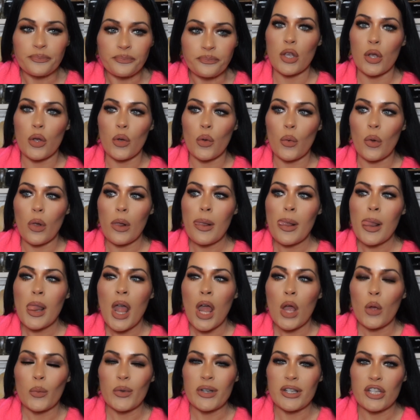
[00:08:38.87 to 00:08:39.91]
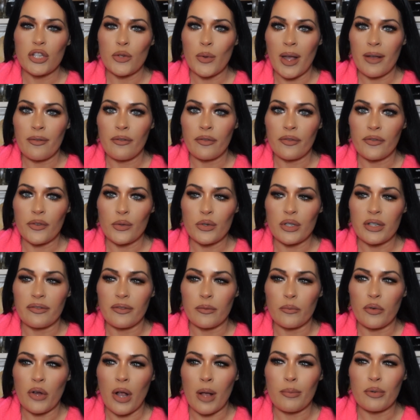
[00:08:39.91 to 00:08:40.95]
So we do have a few
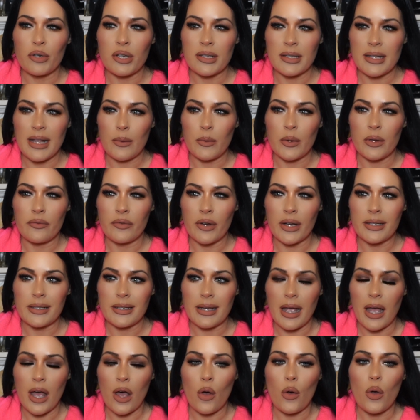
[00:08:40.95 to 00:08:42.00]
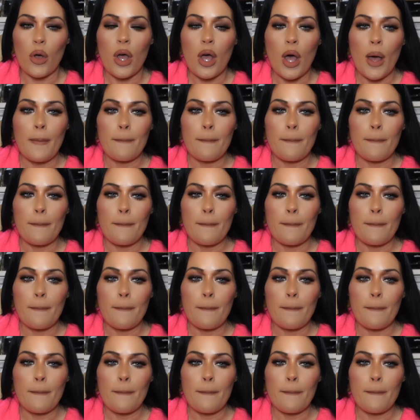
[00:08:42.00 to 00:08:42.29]
different properties that we rent out,